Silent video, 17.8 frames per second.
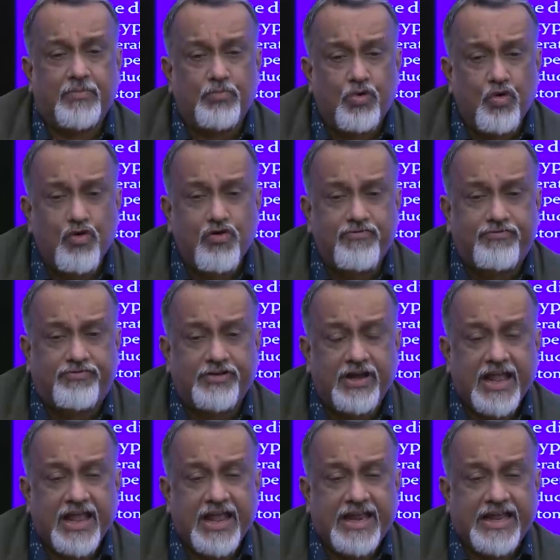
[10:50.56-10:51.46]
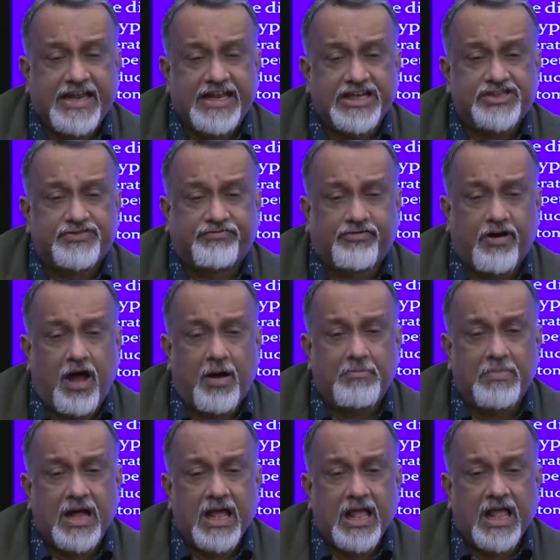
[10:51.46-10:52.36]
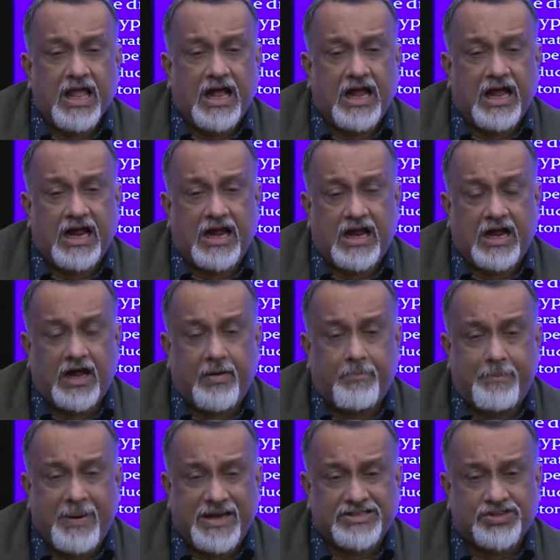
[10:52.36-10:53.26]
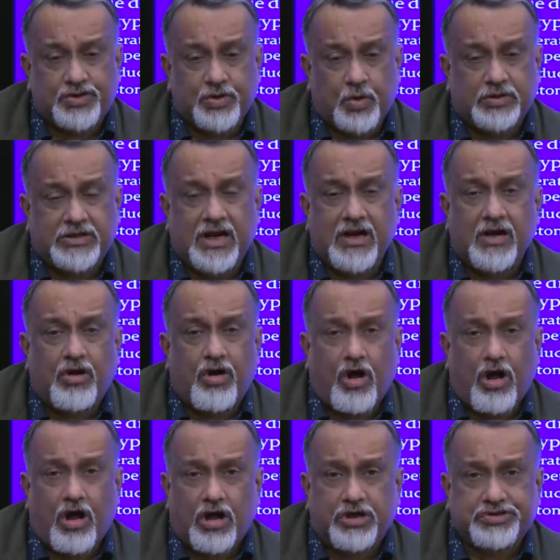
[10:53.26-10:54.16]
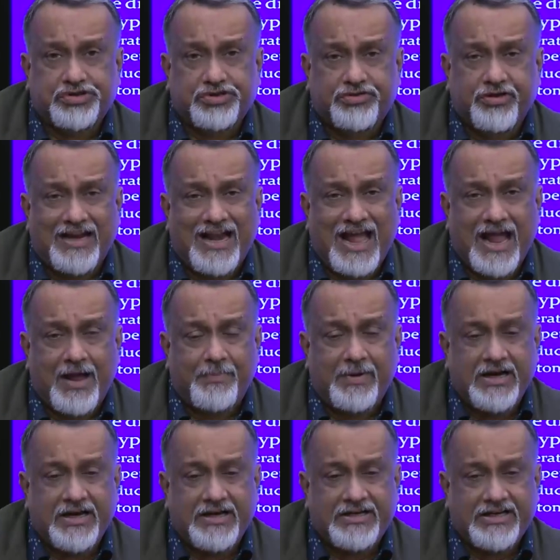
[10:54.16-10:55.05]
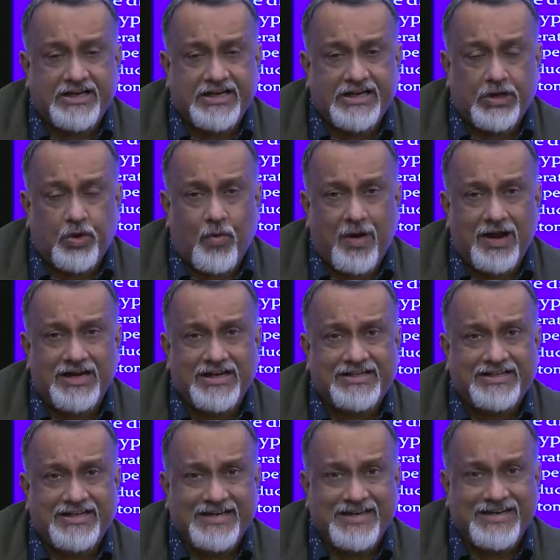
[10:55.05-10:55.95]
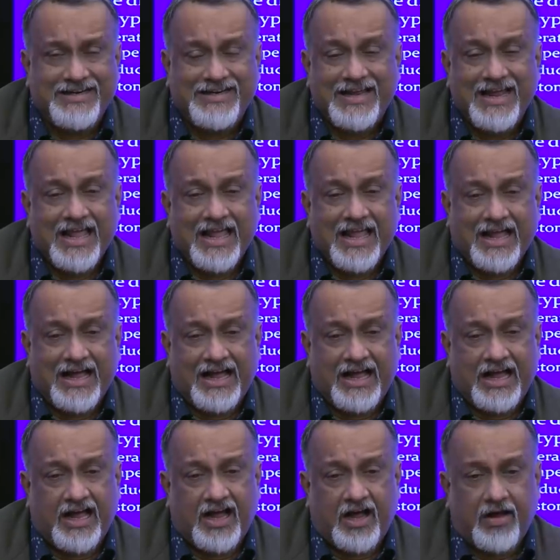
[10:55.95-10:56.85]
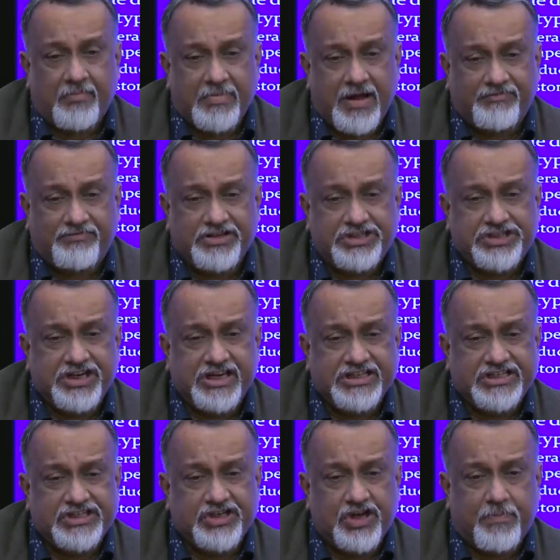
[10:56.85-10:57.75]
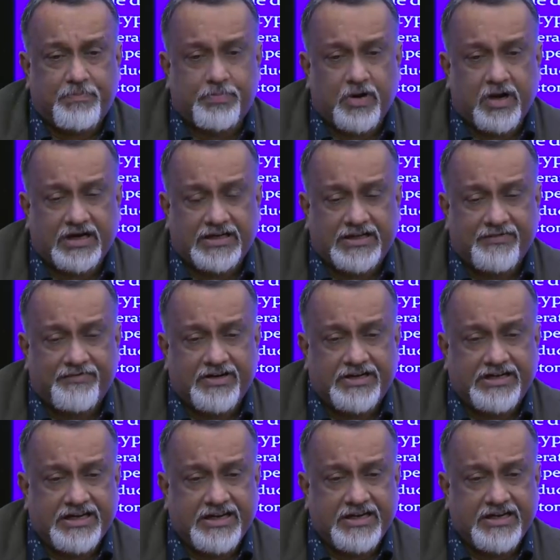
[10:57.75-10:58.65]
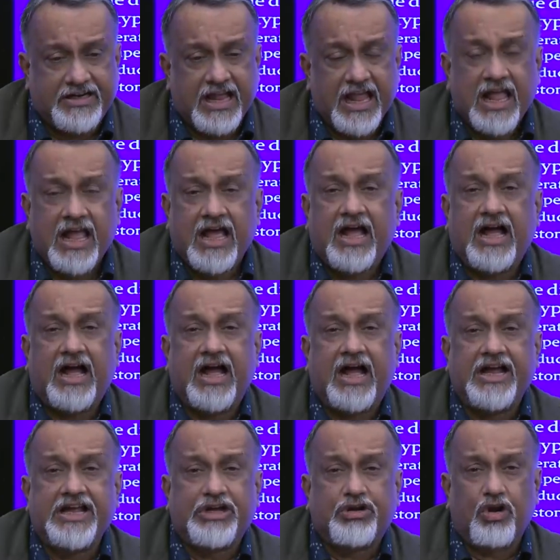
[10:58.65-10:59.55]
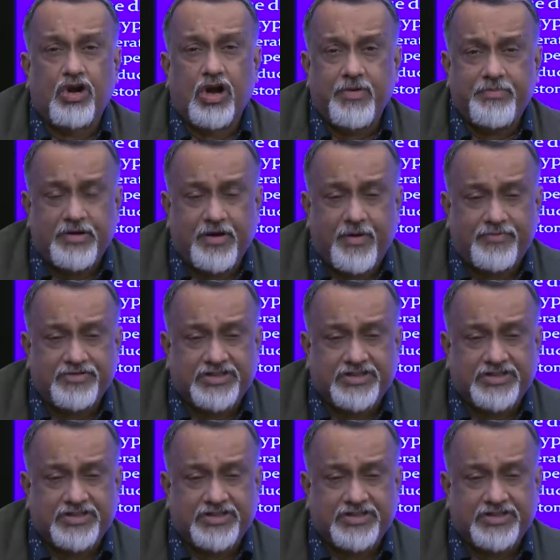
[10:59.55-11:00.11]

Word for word: move is from best total cost, reliability, quality, efficiency or productivity, economy of